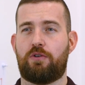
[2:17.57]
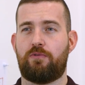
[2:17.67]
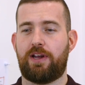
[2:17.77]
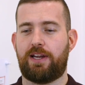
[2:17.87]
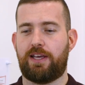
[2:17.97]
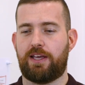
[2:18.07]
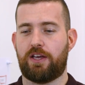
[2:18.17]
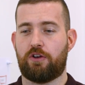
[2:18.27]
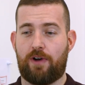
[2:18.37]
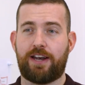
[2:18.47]
a
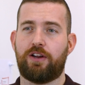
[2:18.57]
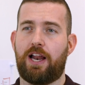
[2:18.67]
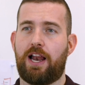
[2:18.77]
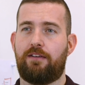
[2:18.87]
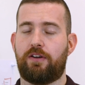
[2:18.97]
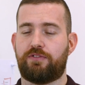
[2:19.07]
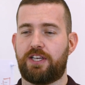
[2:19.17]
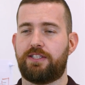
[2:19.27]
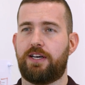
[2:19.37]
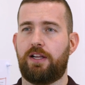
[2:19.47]
really granular level of
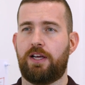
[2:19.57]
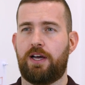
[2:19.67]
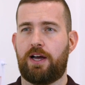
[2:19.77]
detail,